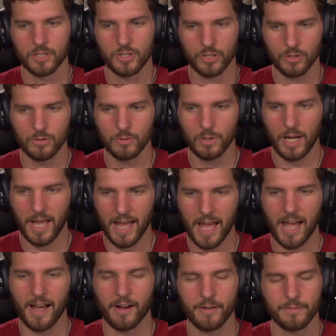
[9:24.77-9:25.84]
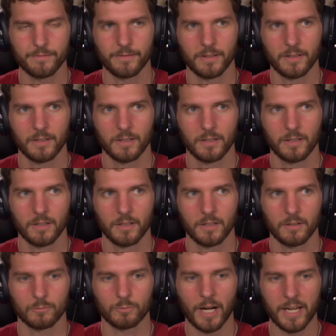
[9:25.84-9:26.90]
to have
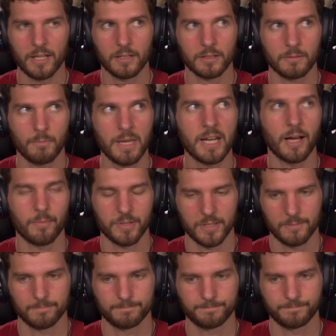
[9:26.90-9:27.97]
regular meetups